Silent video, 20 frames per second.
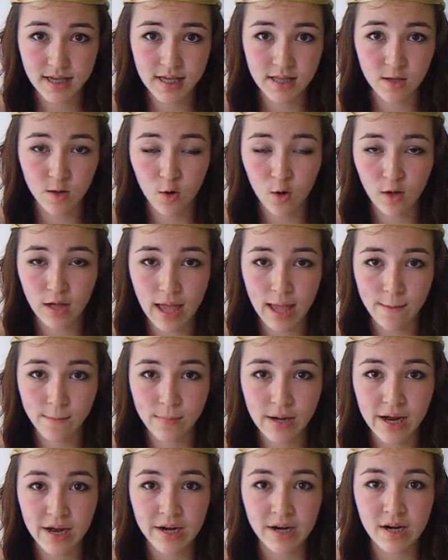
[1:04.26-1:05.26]
in the whole
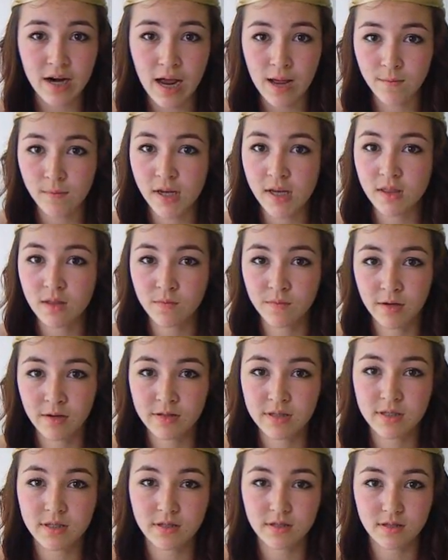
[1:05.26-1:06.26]
empire, I made the
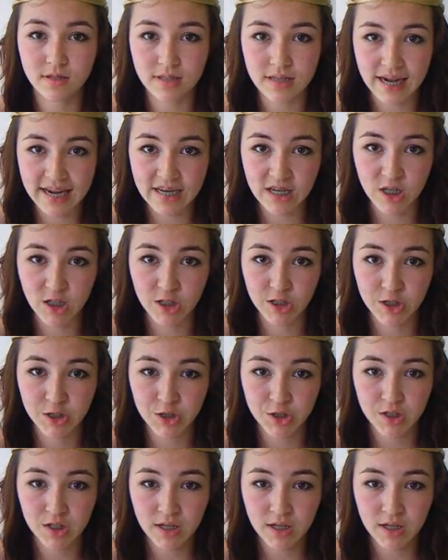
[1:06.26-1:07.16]
most diners.